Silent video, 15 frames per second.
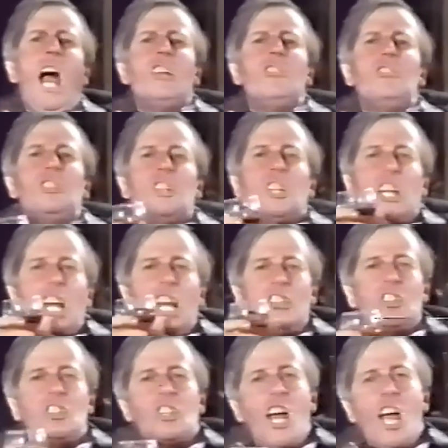
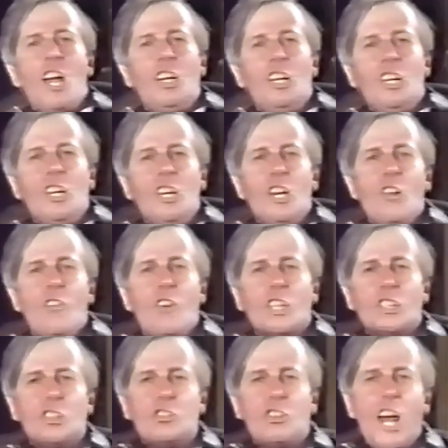of
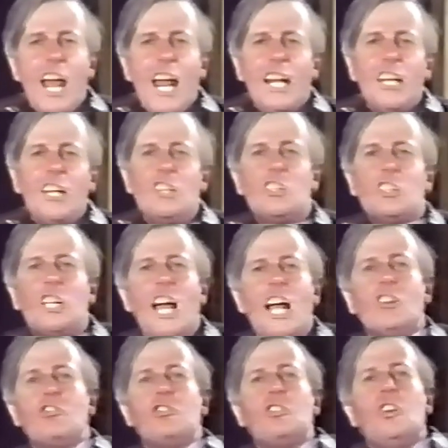Australia's
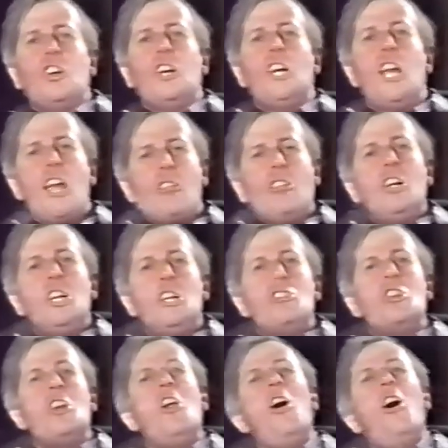cultural and
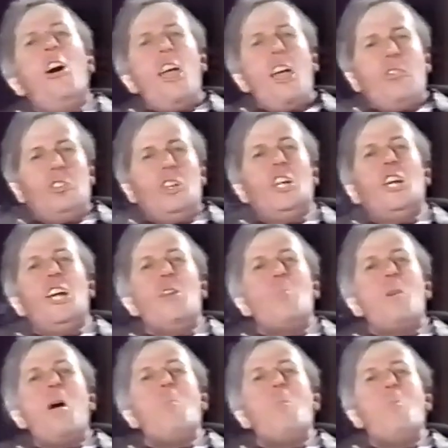heritage, I have to
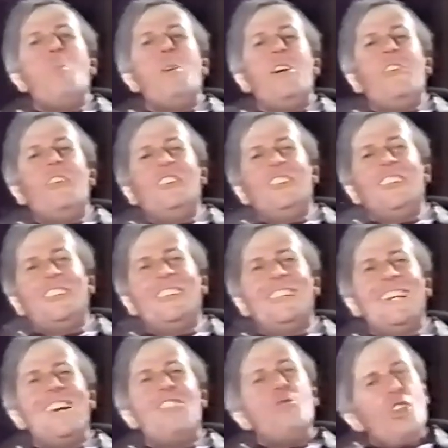keep up appearances
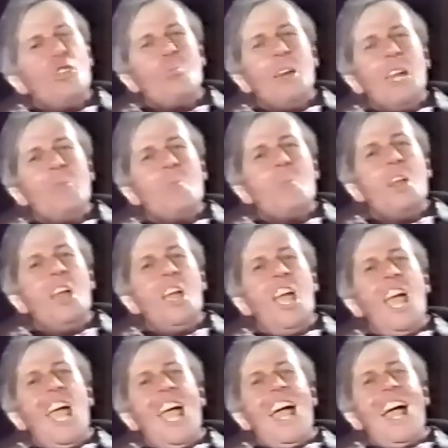here with me.
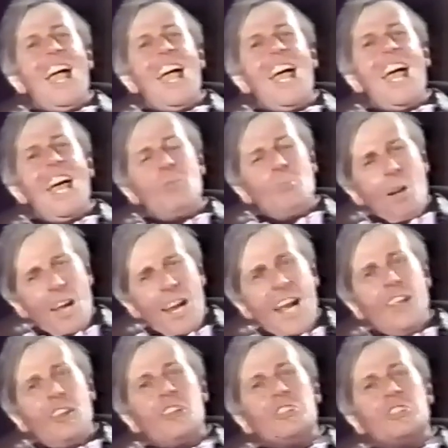And my
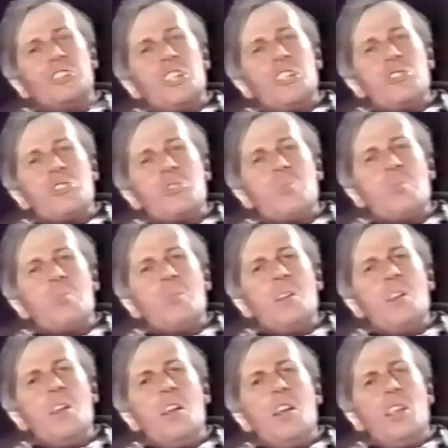other suit,
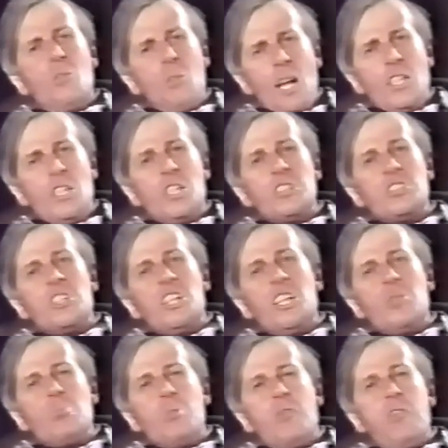the one you've
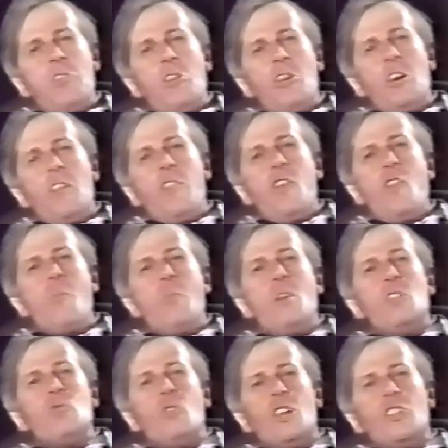seen before, if you've
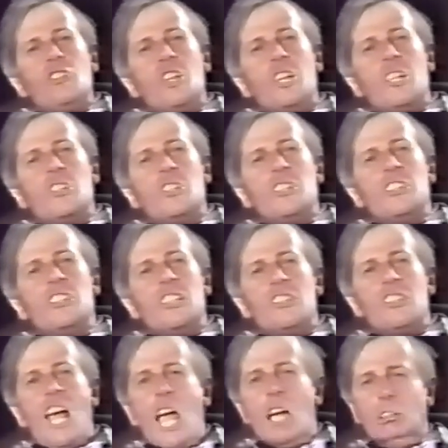been watching since the
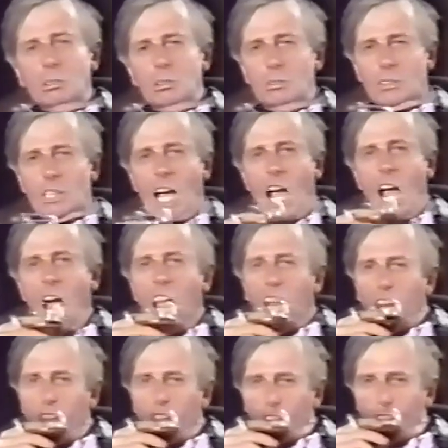show,
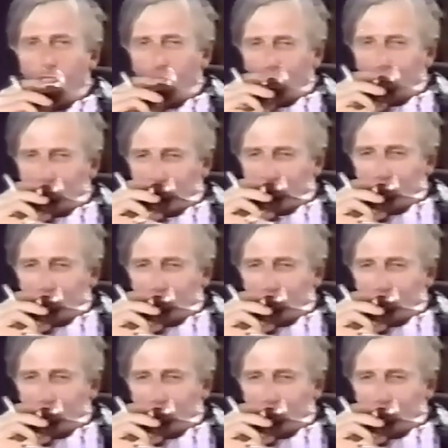kicked off.